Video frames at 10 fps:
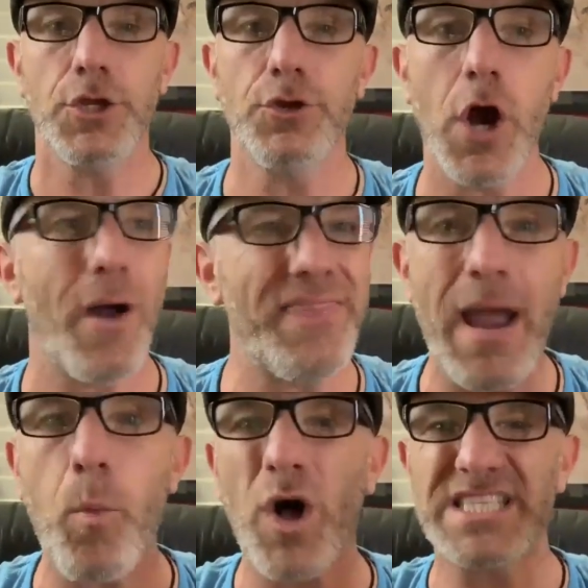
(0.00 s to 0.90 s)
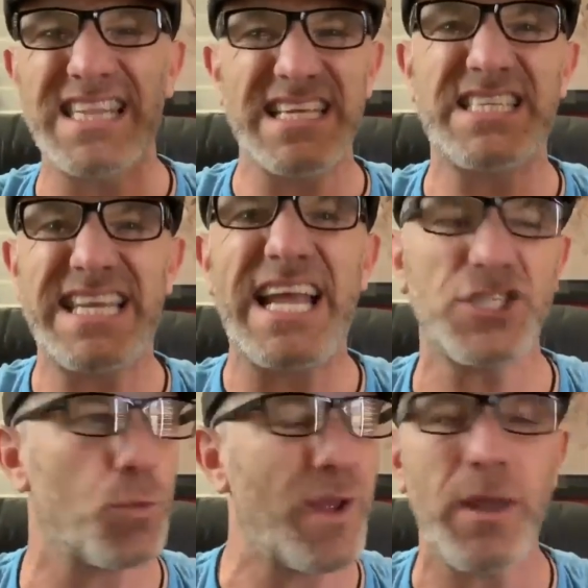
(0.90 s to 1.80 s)
you know, and there wasn't this
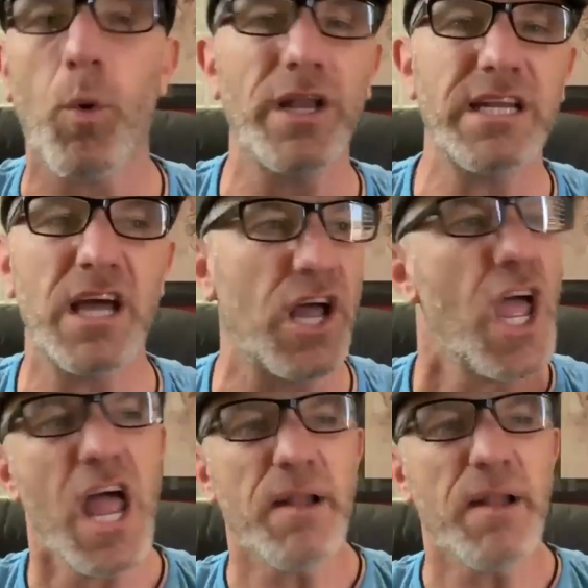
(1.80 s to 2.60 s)
tension where they wanted to